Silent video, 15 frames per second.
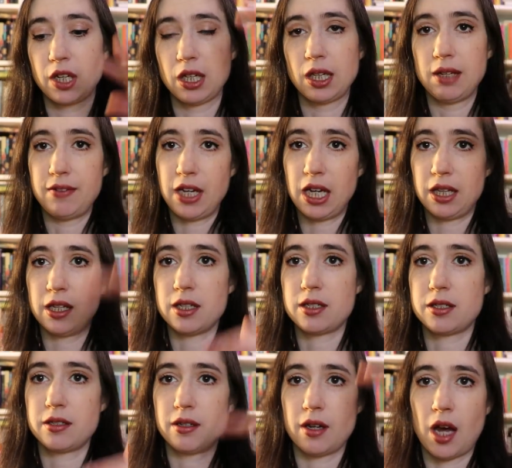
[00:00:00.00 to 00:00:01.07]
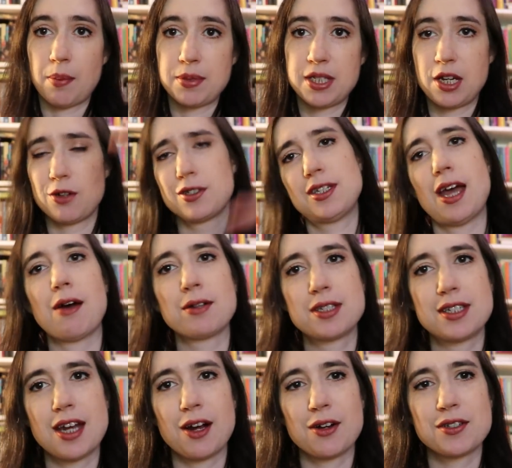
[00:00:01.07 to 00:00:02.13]
living in this upstairs
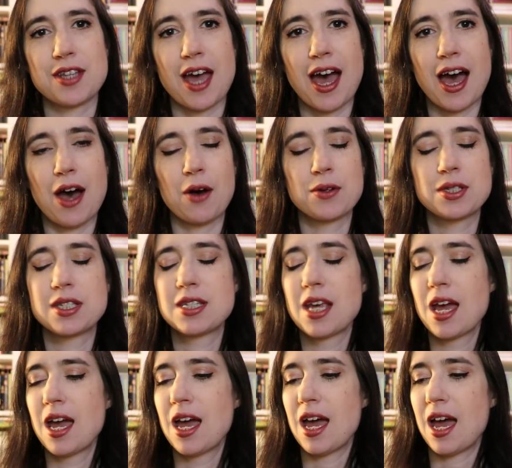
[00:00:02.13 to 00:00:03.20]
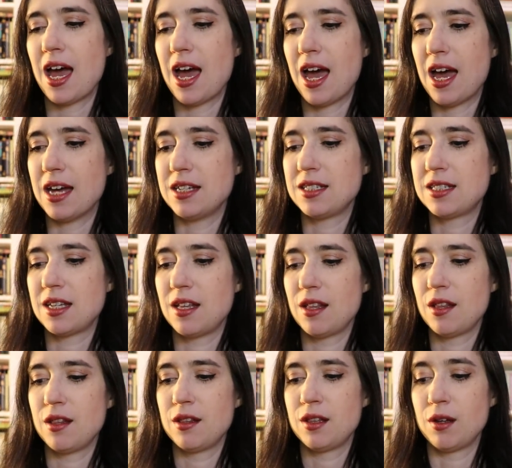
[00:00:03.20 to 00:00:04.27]
downstairs house, and
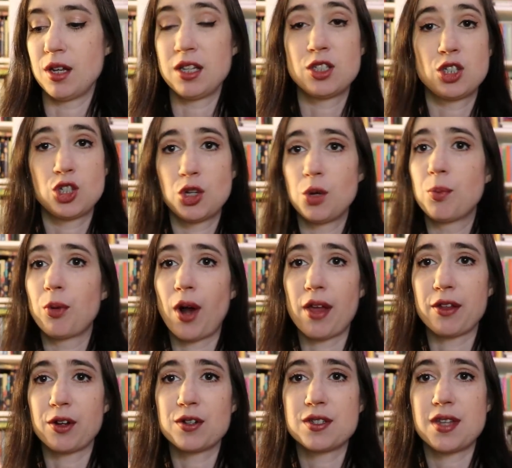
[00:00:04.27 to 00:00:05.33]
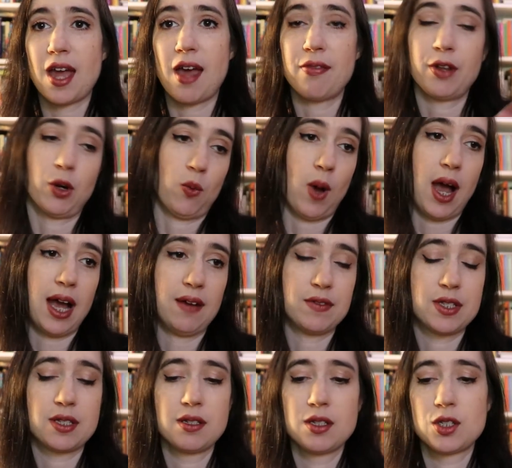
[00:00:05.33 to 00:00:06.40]
the, it's two brothers and their
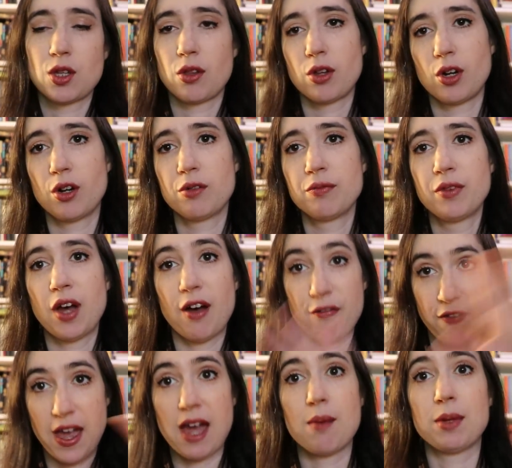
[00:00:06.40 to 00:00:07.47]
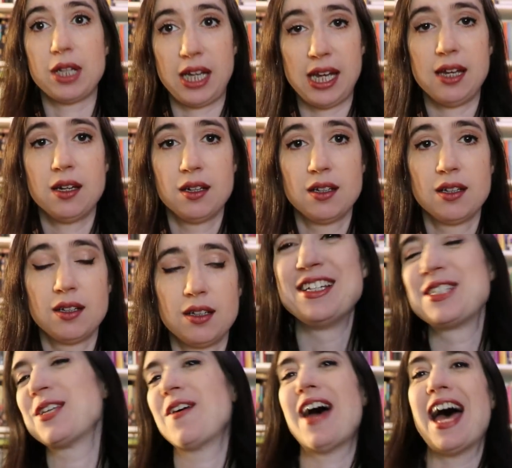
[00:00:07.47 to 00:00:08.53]
wives, so they're a family.
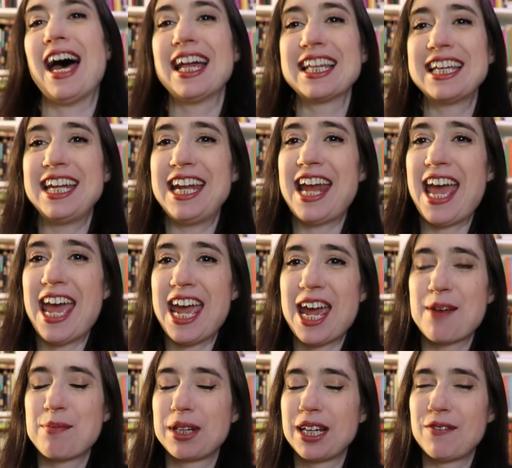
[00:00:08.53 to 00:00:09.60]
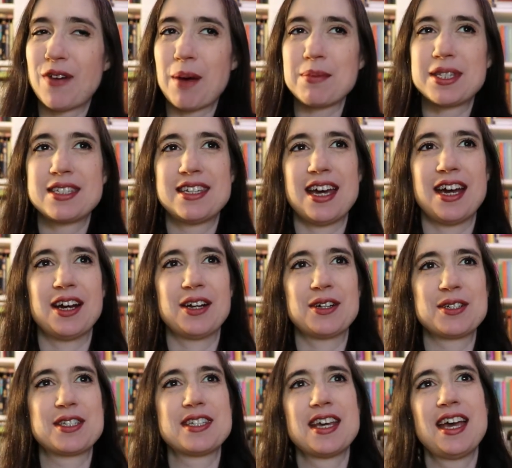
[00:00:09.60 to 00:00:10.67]
So Helen and Abe live
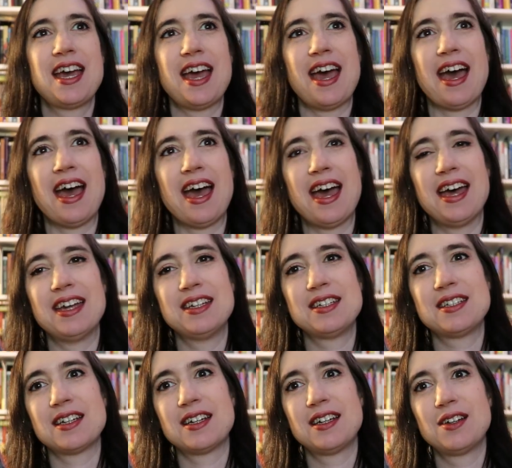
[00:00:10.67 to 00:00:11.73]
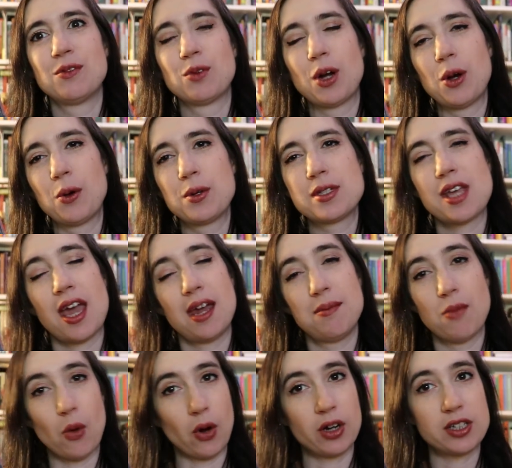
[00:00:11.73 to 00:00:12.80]
upstairs and Rose
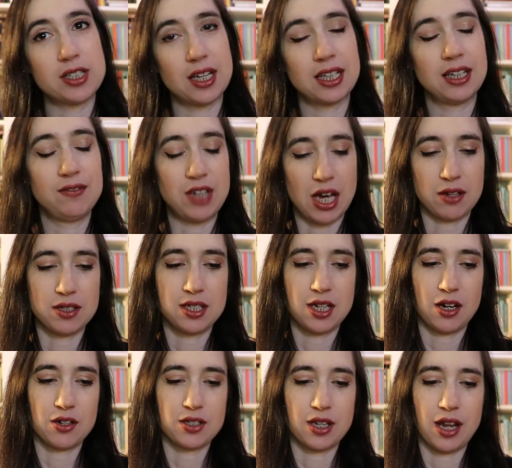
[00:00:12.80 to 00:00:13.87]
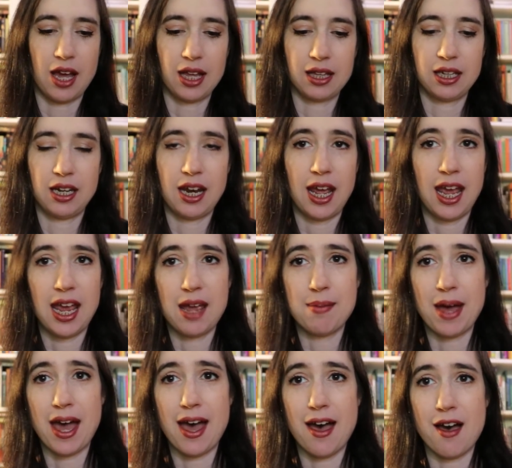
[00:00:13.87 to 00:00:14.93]
and Mort live downstairs, and Helen and
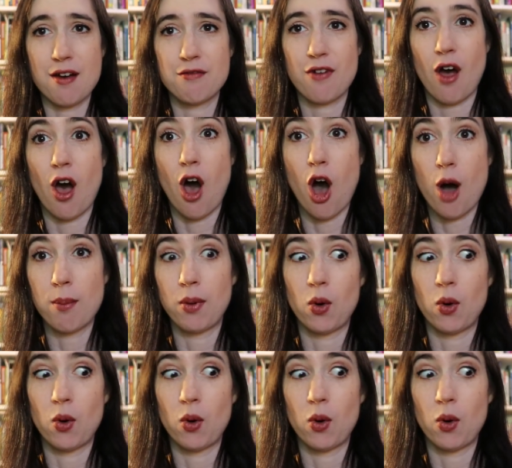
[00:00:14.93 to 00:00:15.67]
Abe have all